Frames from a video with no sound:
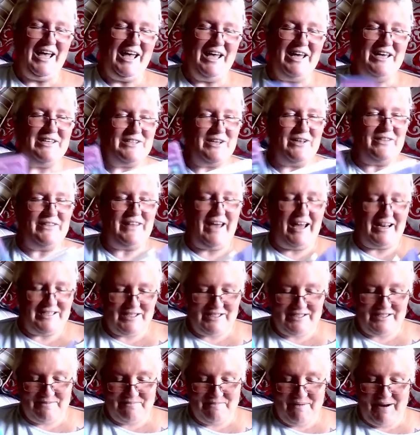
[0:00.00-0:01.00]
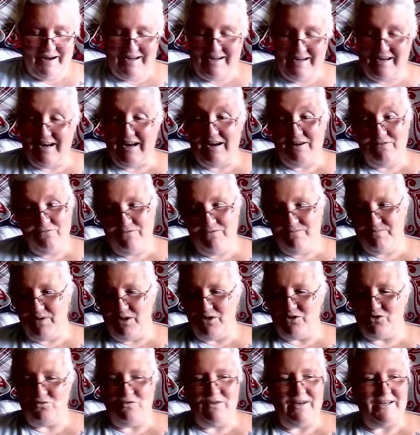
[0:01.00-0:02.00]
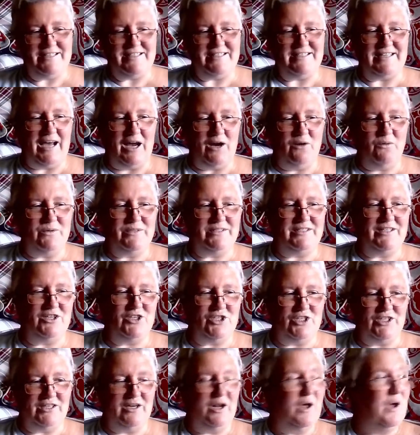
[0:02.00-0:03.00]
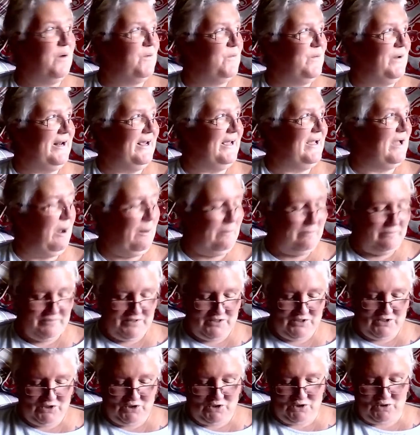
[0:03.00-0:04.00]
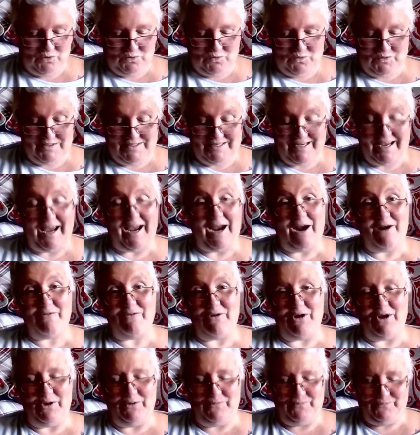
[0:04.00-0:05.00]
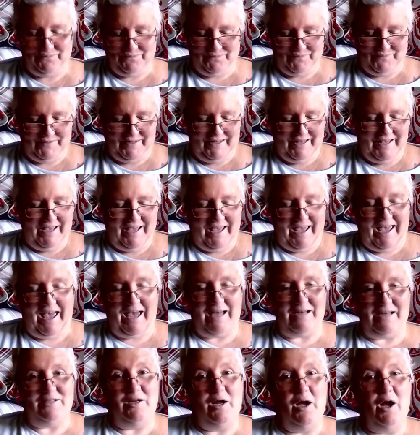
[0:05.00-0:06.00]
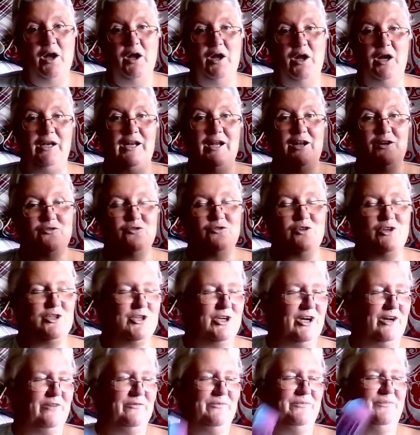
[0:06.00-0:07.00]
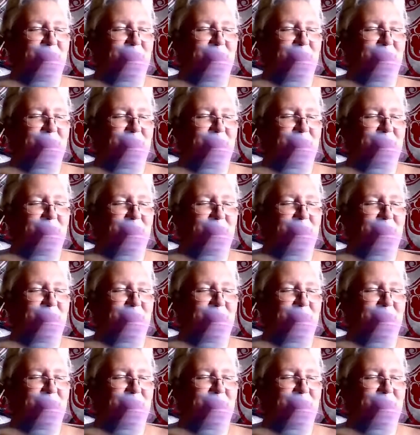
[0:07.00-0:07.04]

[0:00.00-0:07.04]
So that's my most recent acquisition when it comes to tarot and literature.